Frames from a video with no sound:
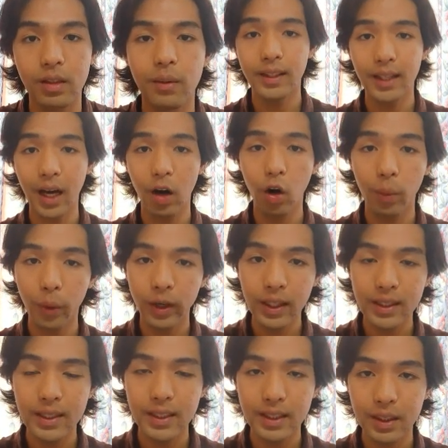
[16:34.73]
The
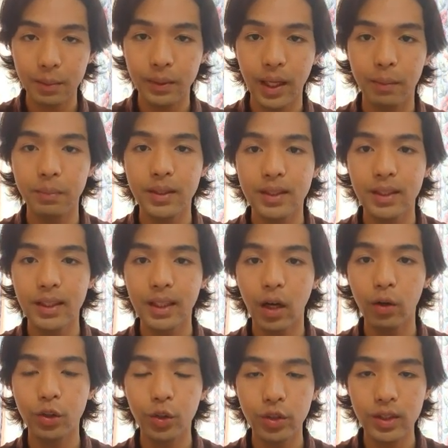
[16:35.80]
aquaponic system that Mr. Yaw
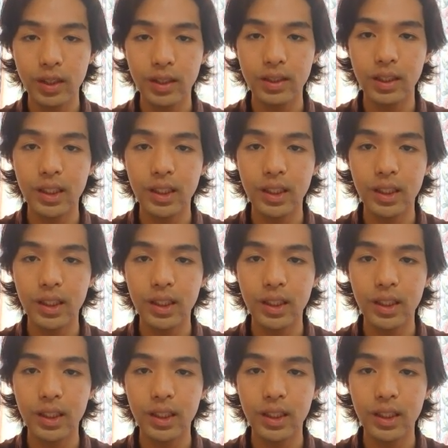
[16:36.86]
uses